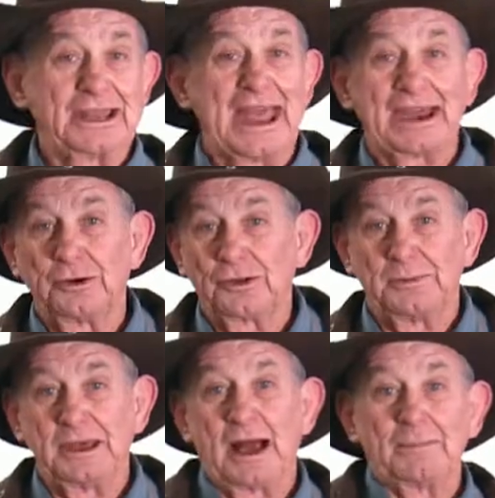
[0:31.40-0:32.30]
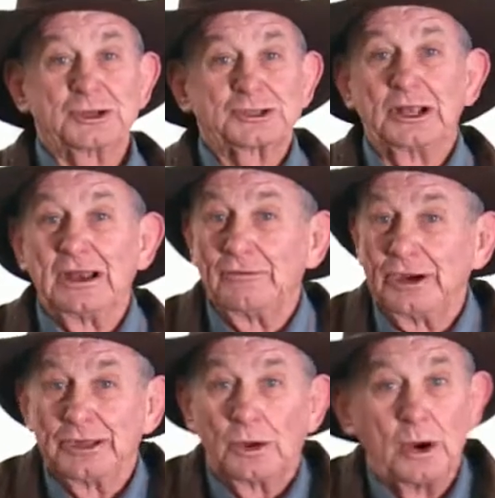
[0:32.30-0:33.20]
get angry with me. I'm just
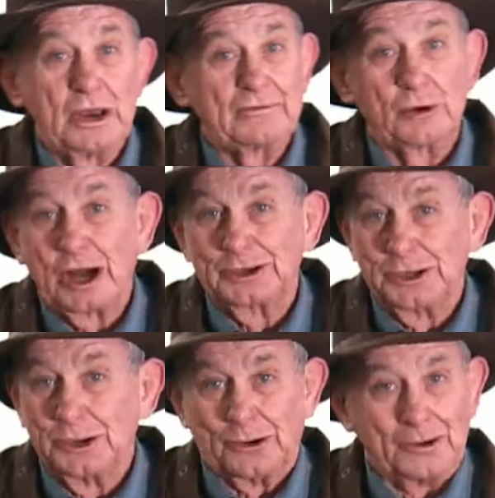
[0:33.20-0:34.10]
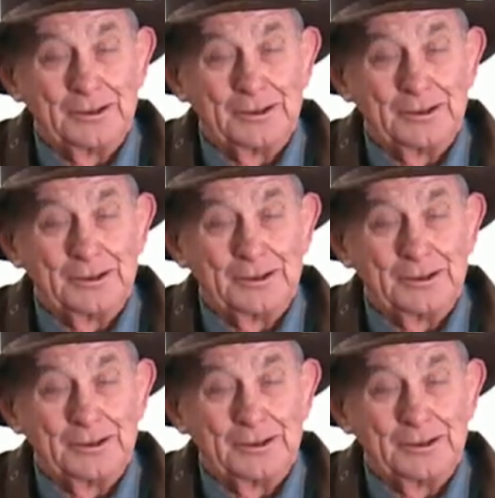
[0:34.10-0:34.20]
delivering the word of God to you.